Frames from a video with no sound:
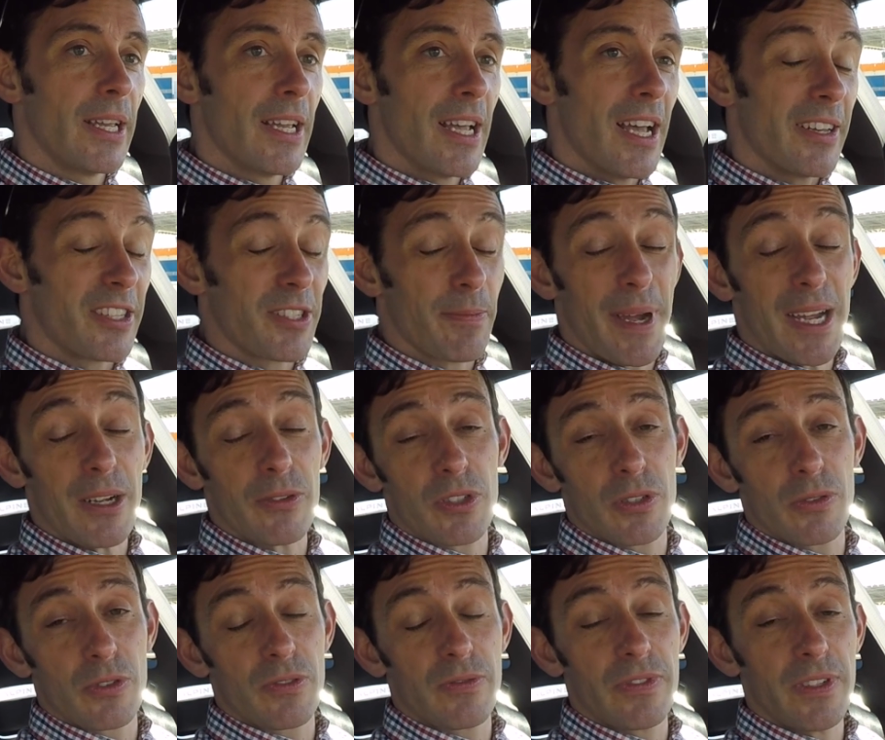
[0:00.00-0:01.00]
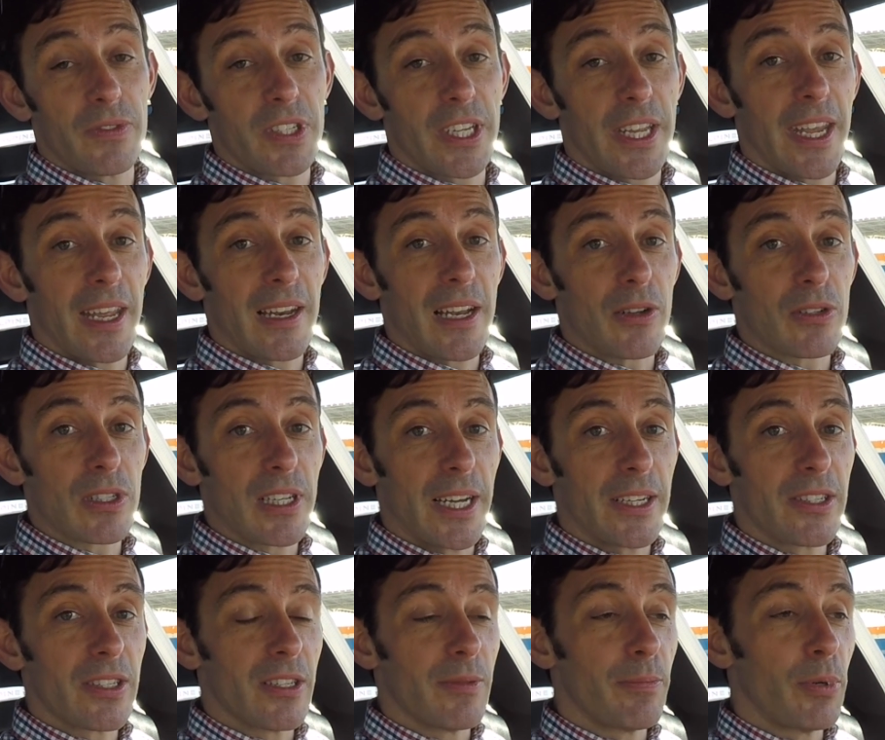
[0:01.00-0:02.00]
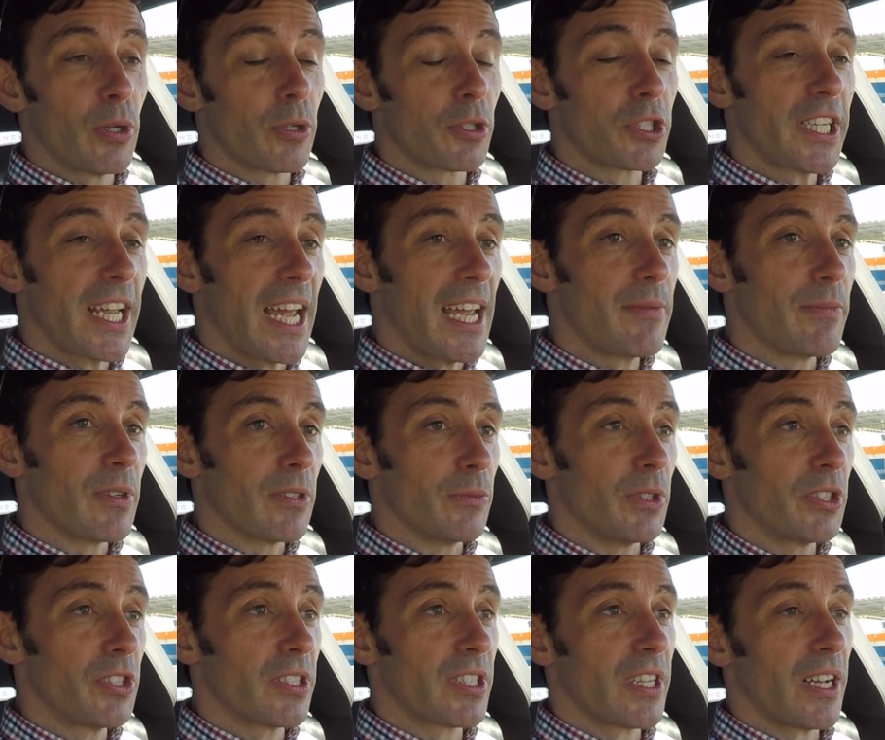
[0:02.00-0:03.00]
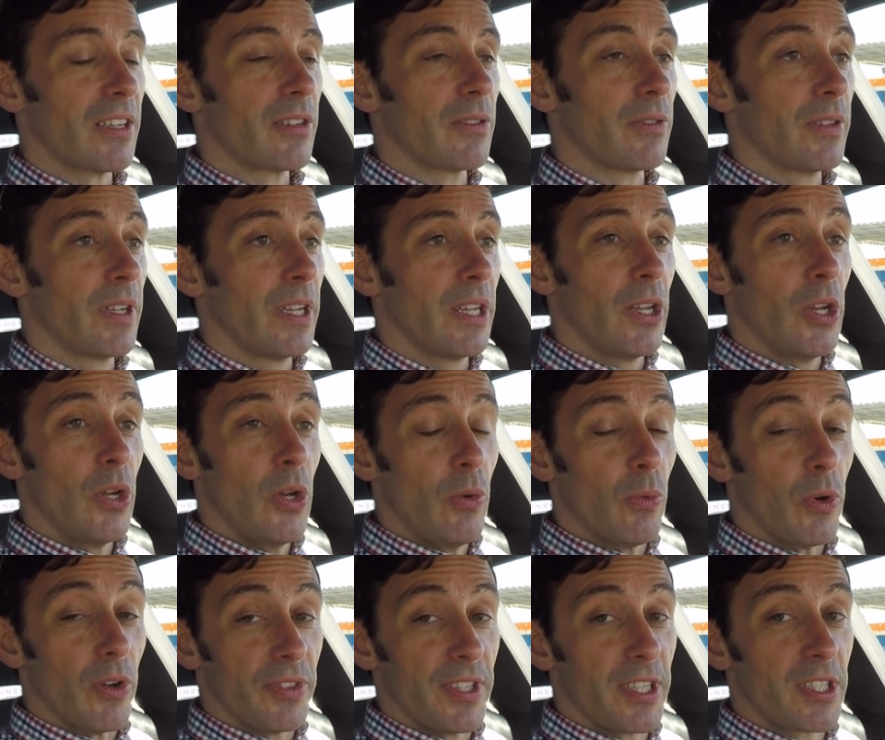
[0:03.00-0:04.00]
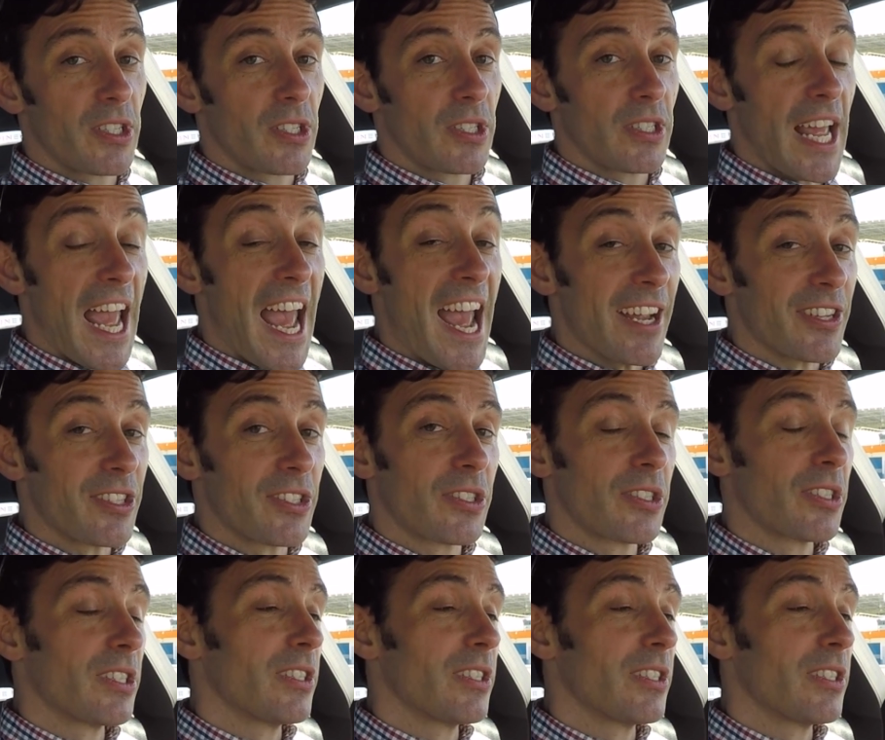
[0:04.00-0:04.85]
it's about 250 kilos lighter than the Porsche Cayman, which is kind of what this S